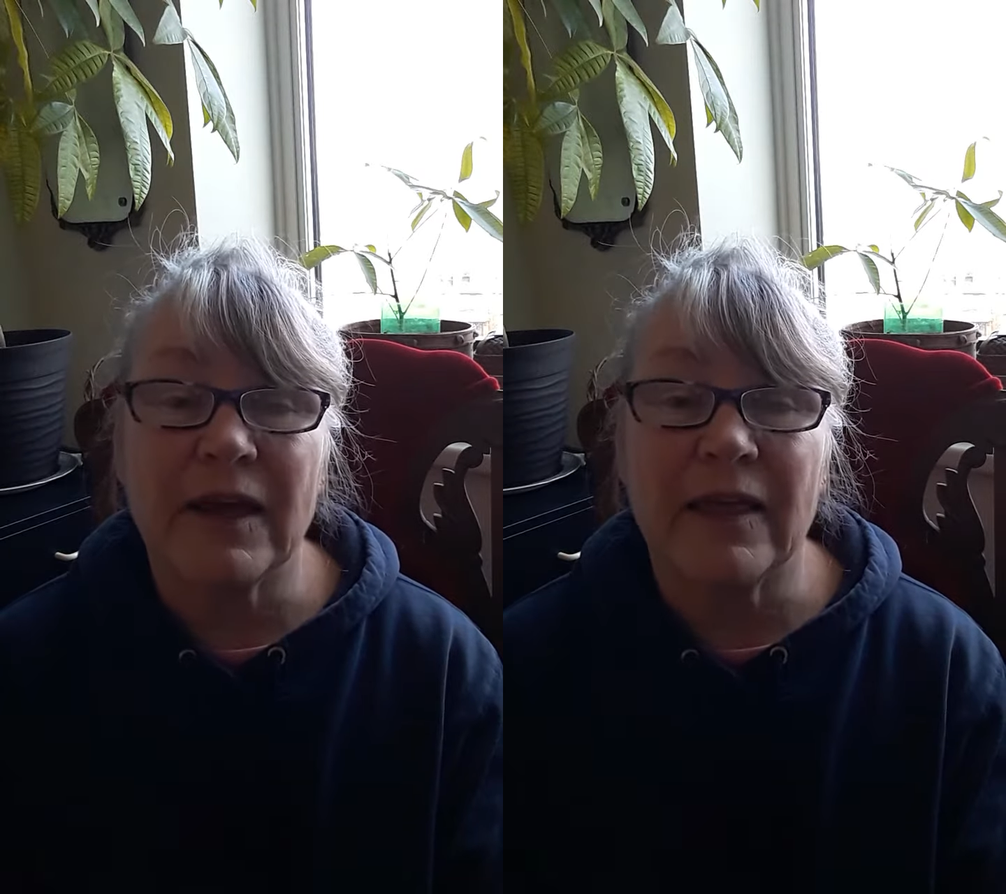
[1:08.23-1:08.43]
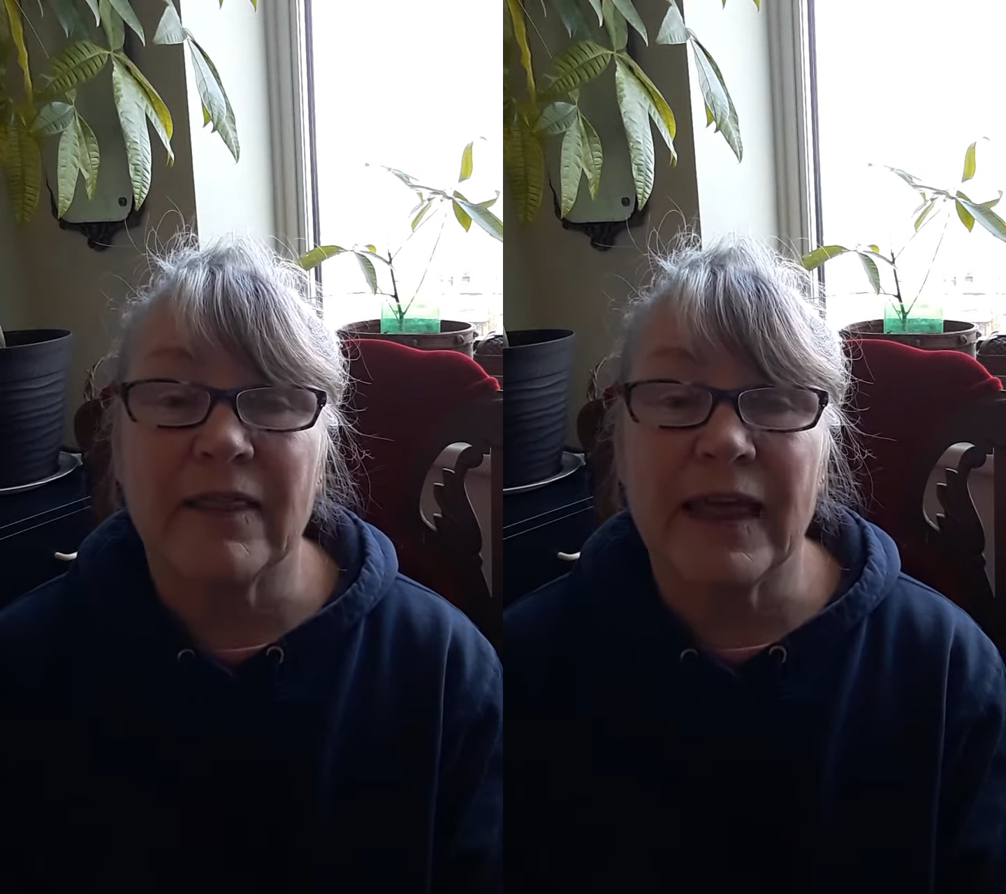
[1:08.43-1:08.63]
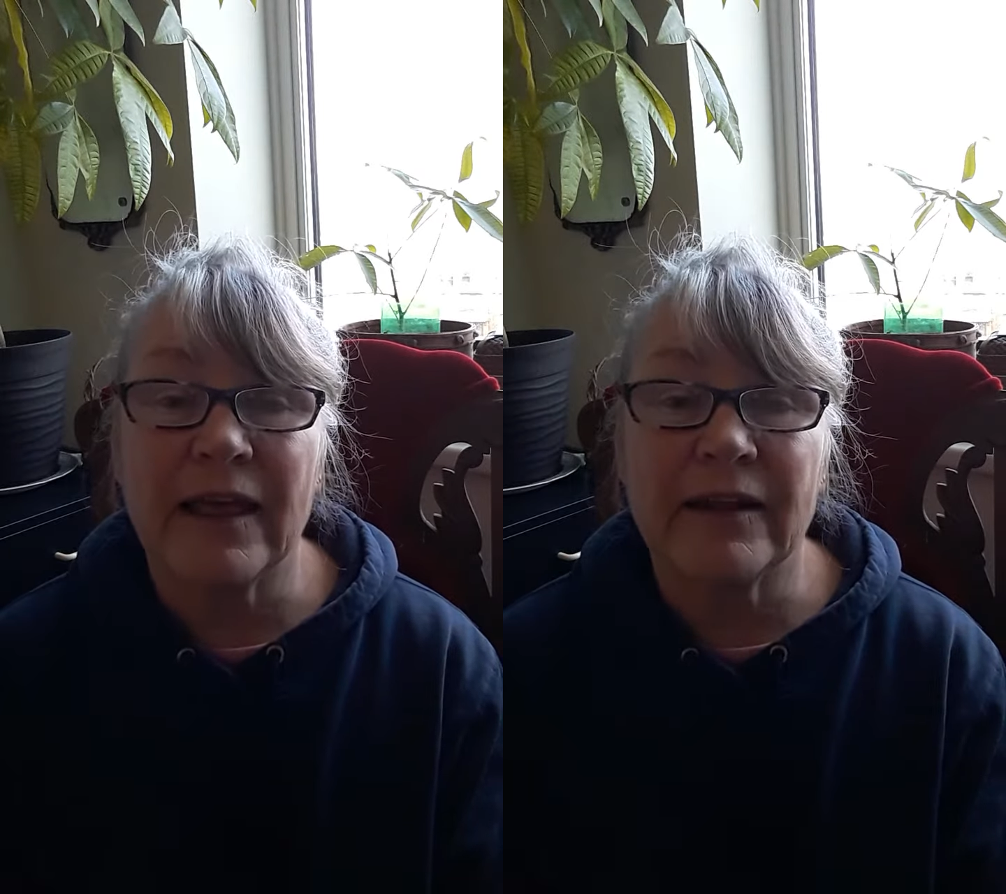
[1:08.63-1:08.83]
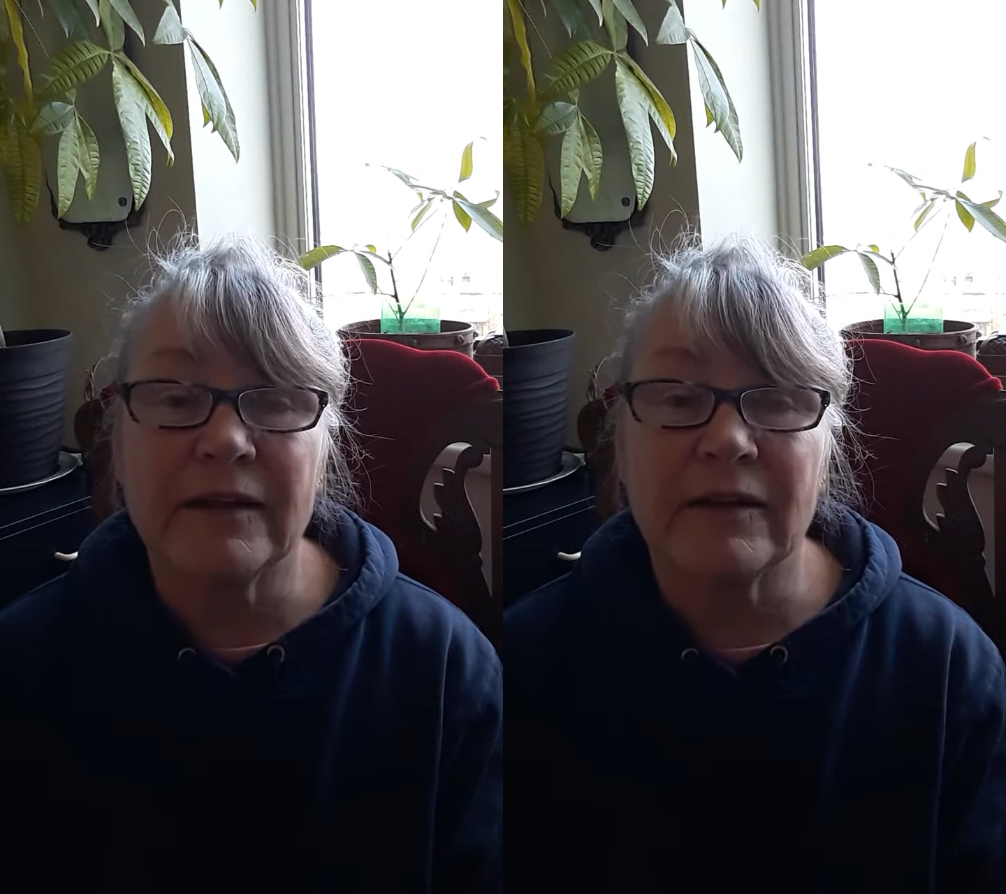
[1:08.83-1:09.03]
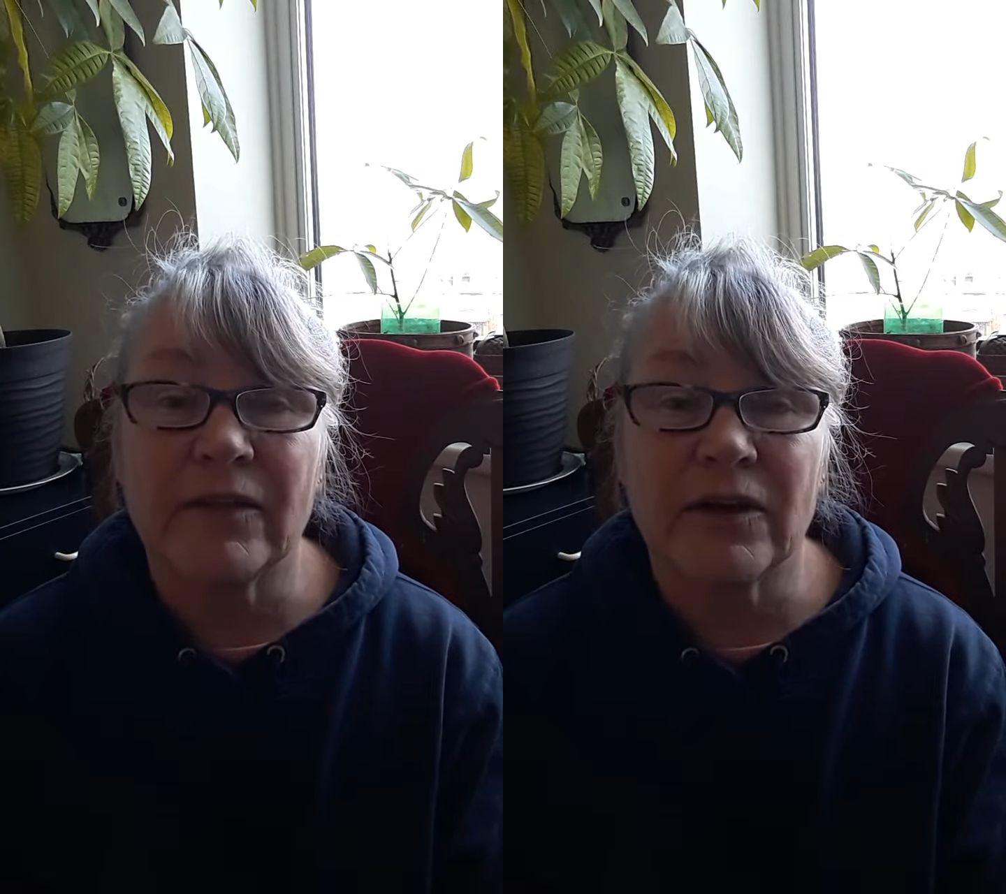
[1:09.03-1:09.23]
and
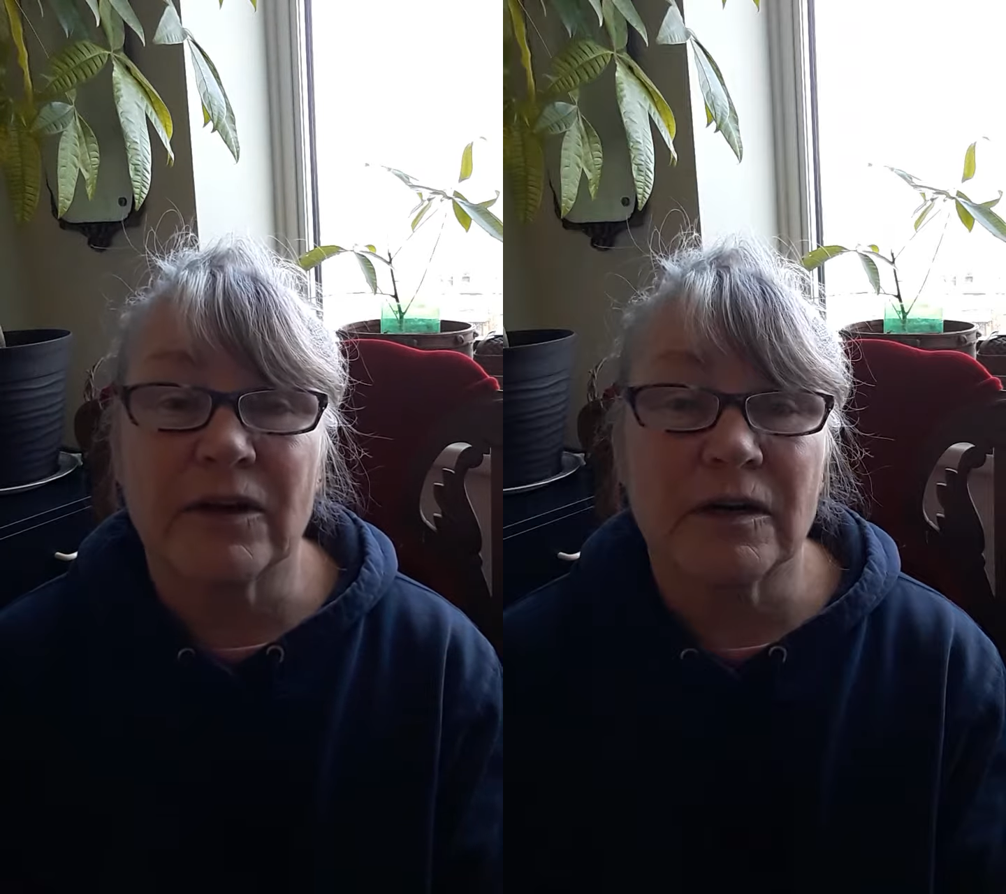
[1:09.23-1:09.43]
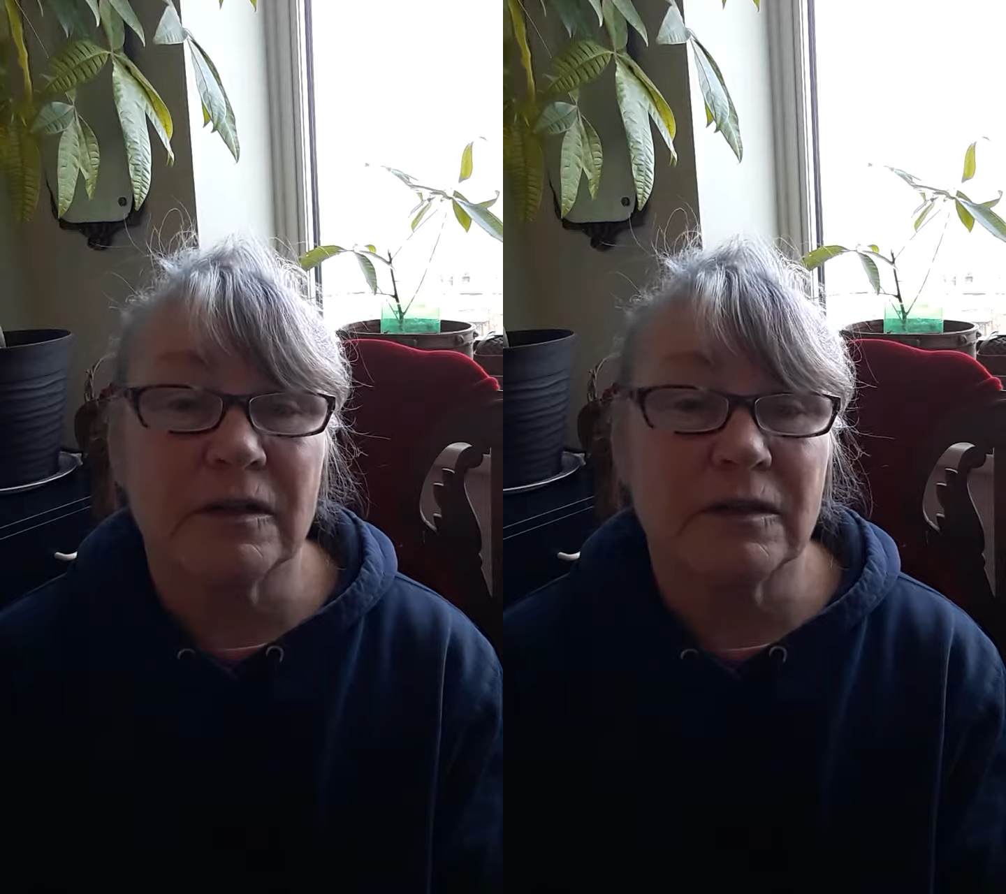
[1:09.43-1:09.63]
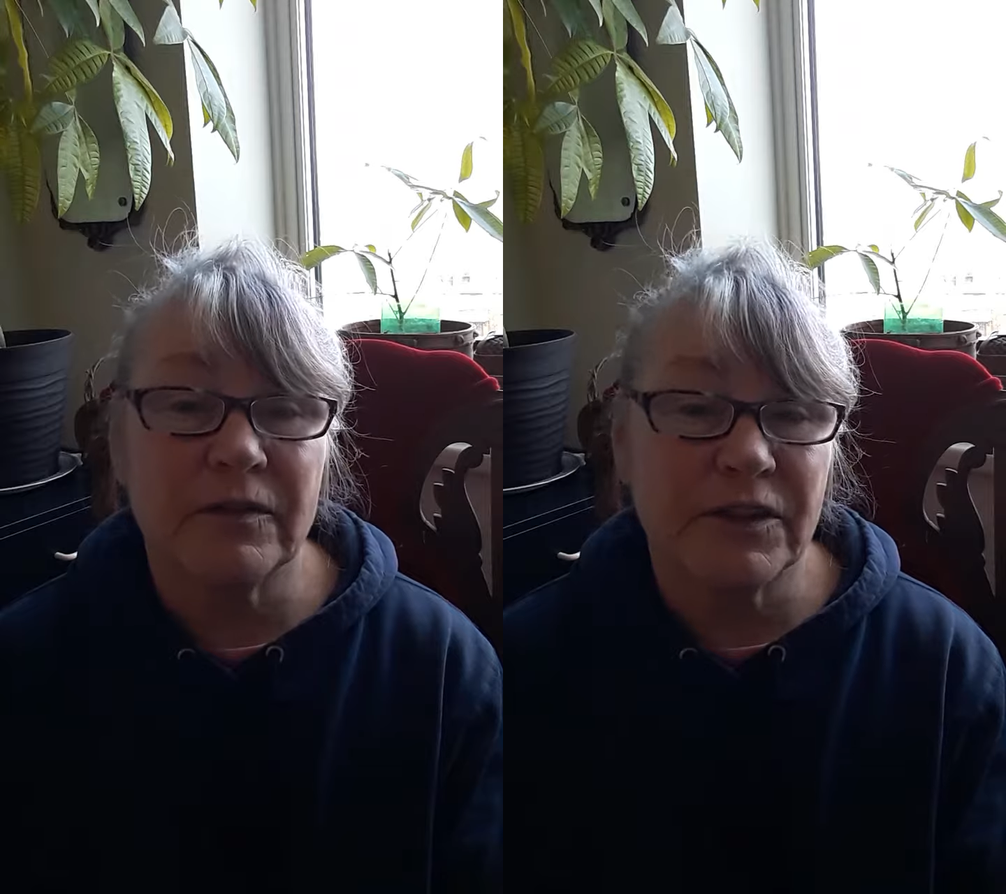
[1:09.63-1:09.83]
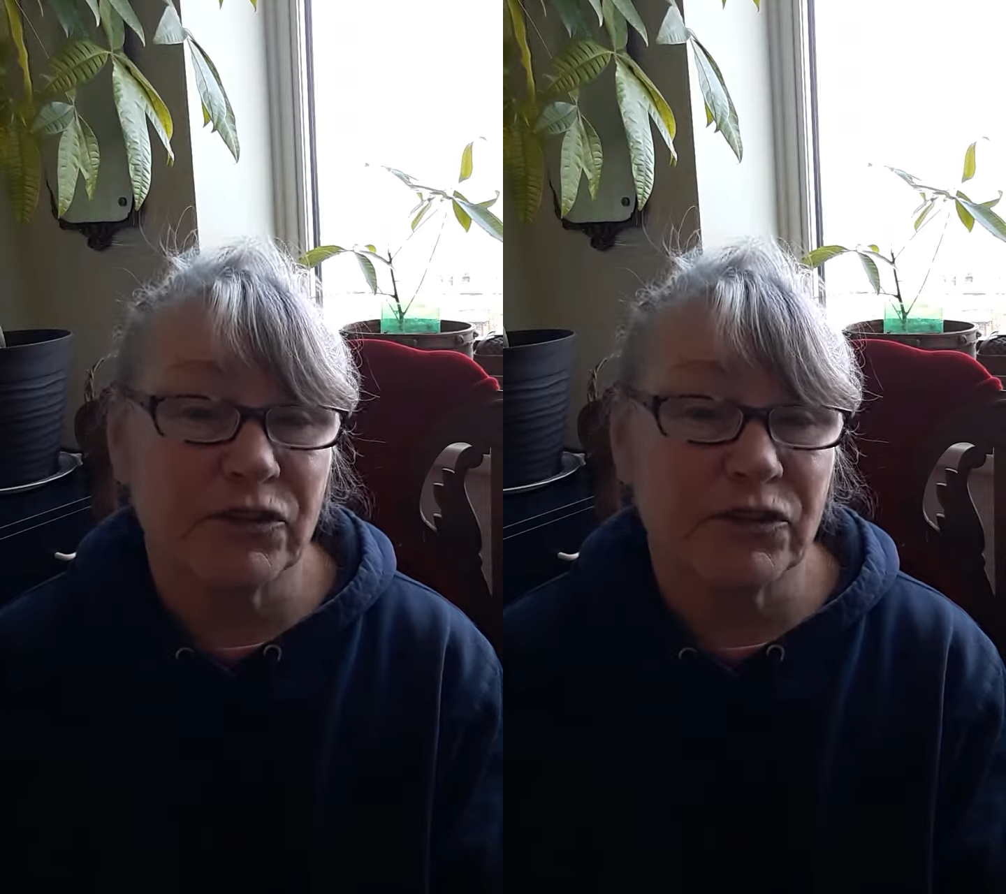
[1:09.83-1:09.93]
then the